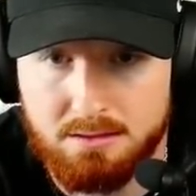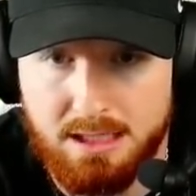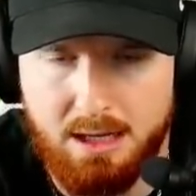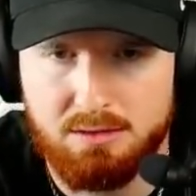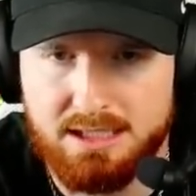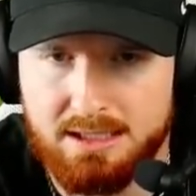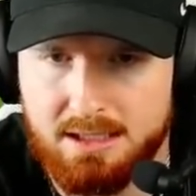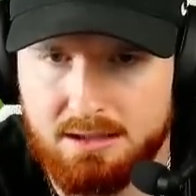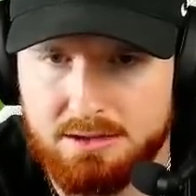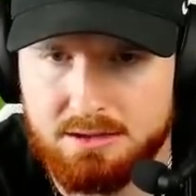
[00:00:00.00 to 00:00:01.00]
How was that a
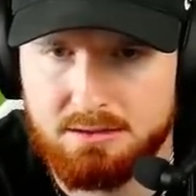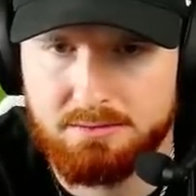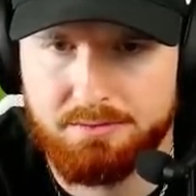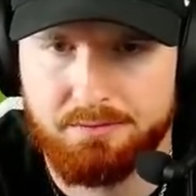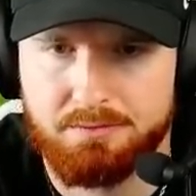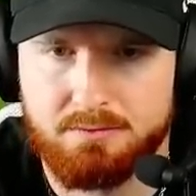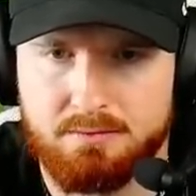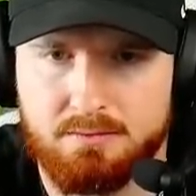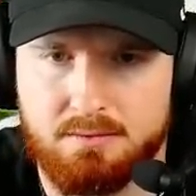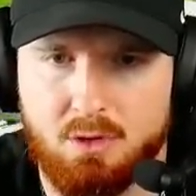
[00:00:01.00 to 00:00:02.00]
catch?
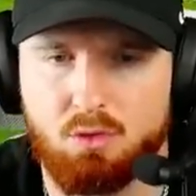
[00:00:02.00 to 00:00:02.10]
We're